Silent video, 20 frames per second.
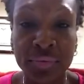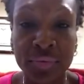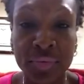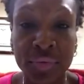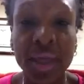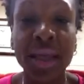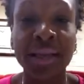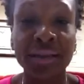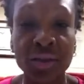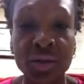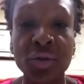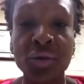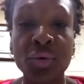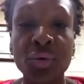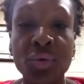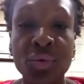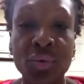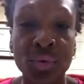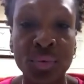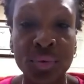Yes,
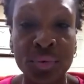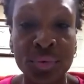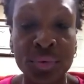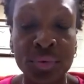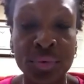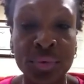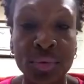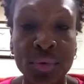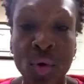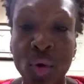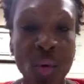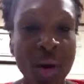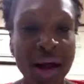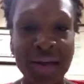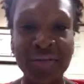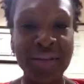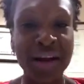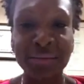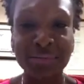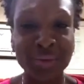you.
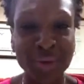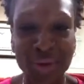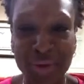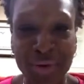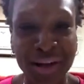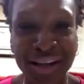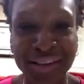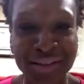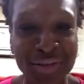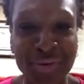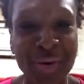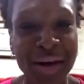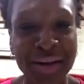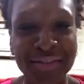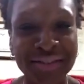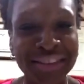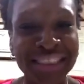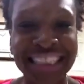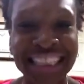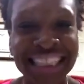Whoever I'm talking to,
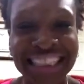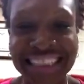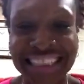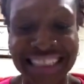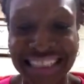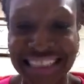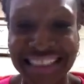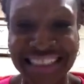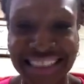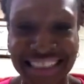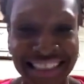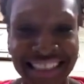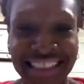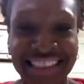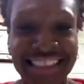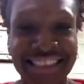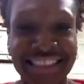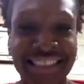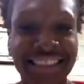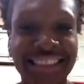whoever's listening to
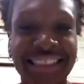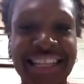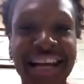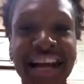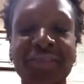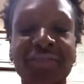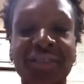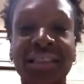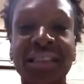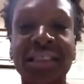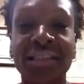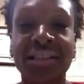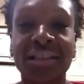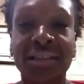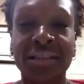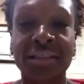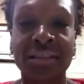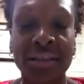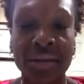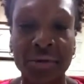these
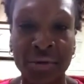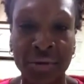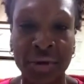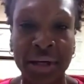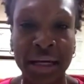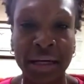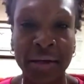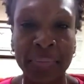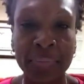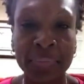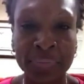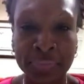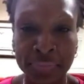conversations, okay?